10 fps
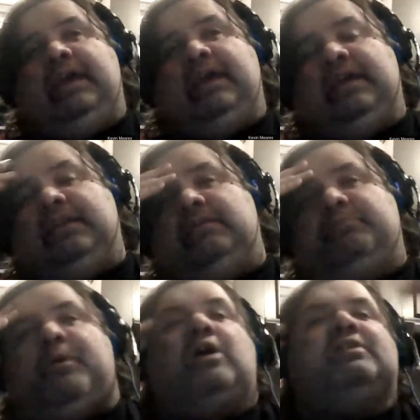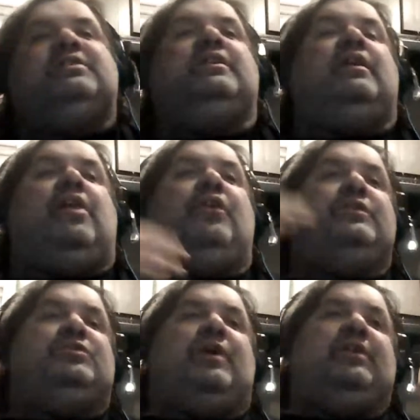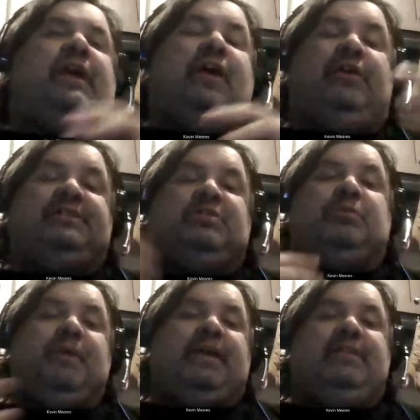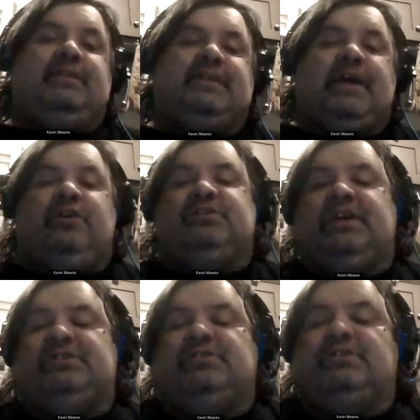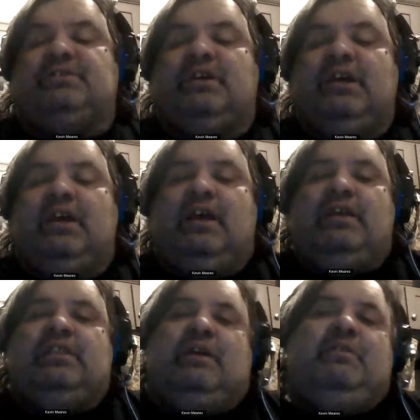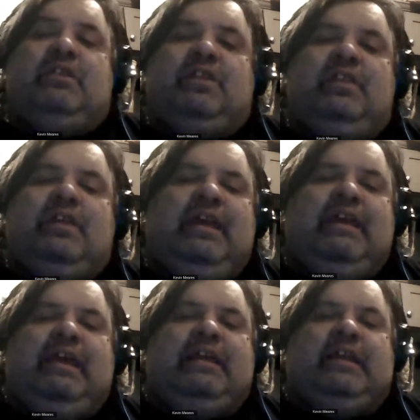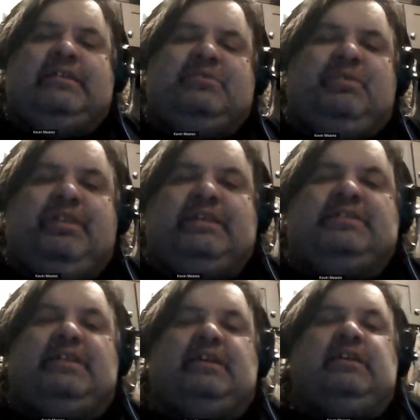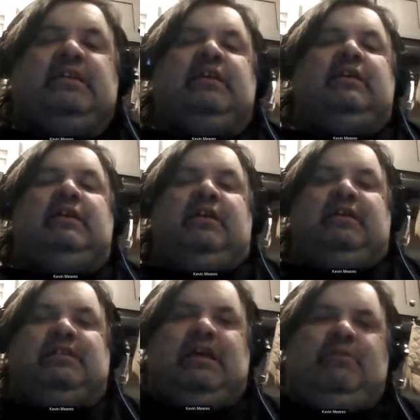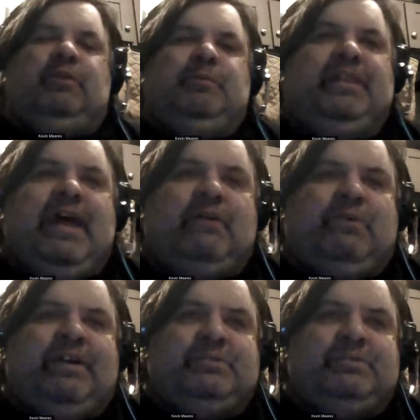in Boston and other surrounding areas that were making these accusations. It isn't realistic that it would have been that